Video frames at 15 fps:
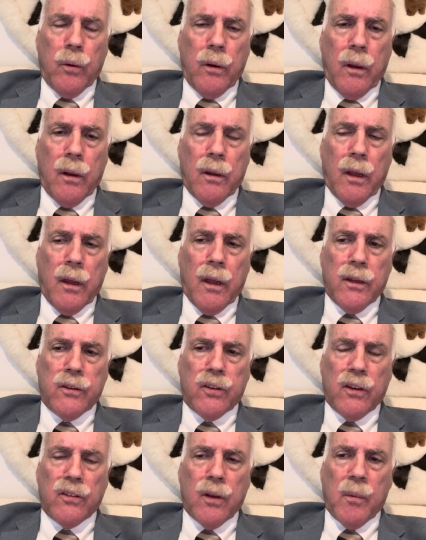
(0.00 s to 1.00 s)
let's
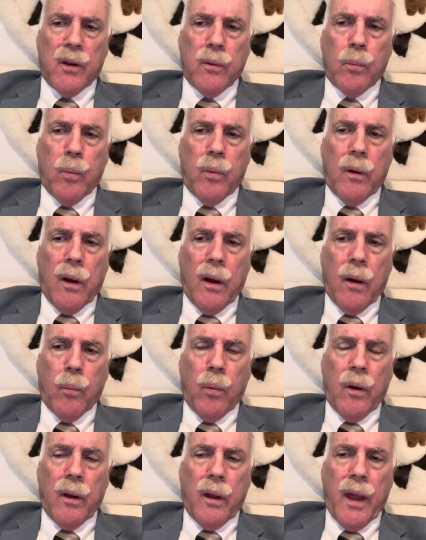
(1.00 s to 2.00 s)
say somebody
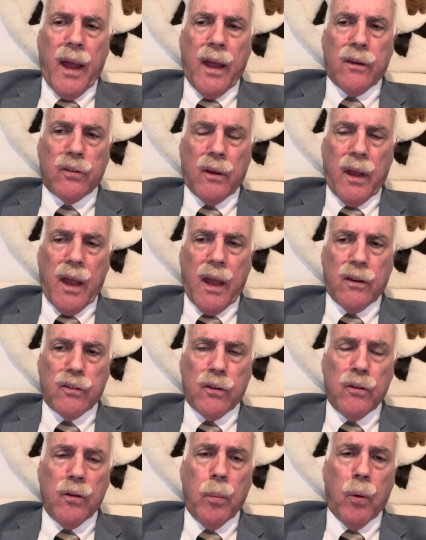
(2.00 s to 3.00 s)
has a
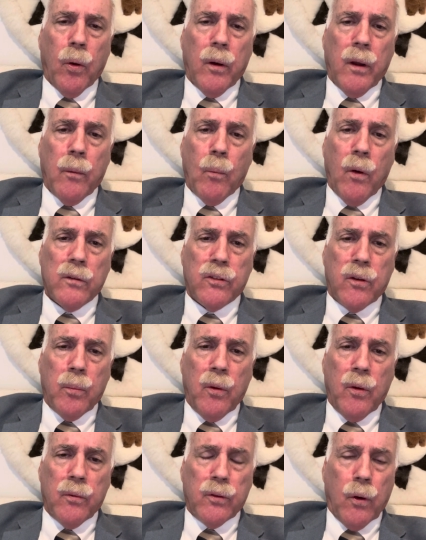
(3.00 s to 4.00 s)
newborn and wants to
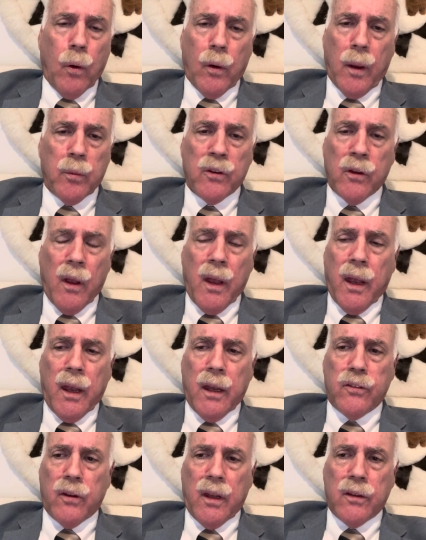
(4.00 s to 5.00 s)
move to Coral Gables.
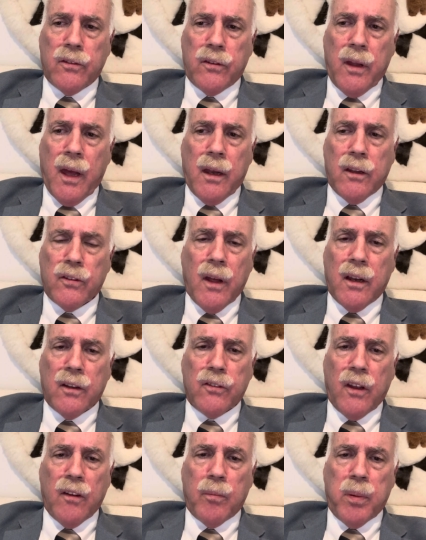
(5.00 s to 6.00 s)
It's dead. It's not a
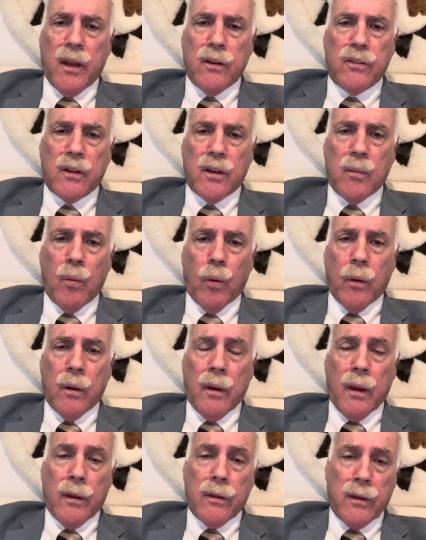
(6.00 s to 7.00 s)
safe place anymore.
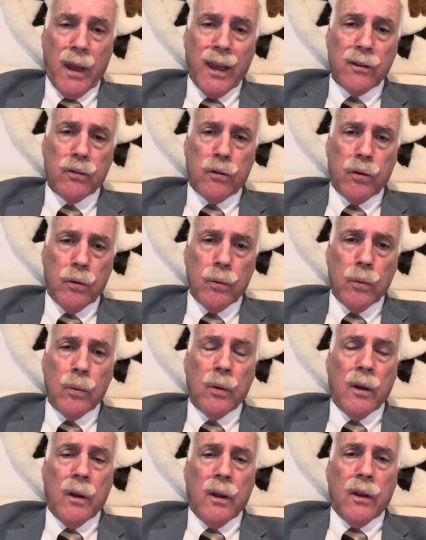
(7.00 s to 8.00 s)
Thanks to
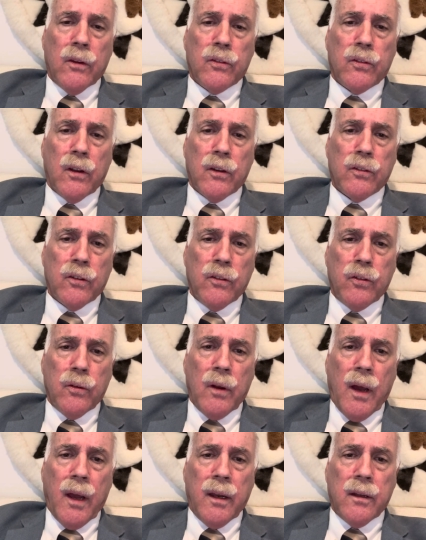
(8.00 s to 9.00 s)
Citizens
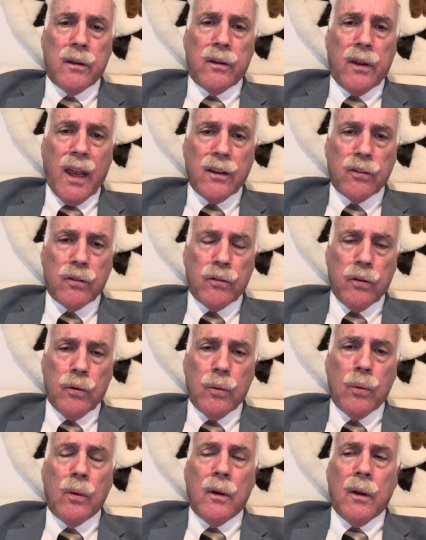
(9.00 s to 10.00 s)
United, thanks
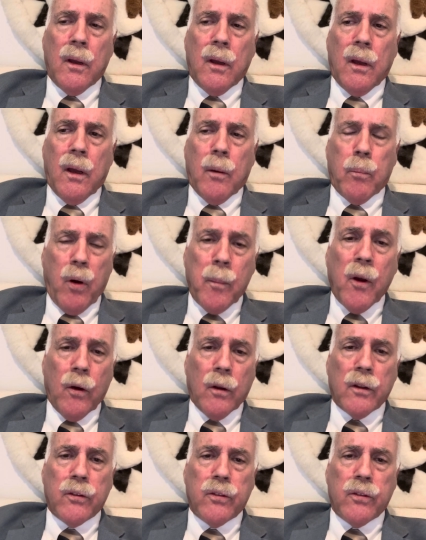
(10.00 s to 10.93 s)
to former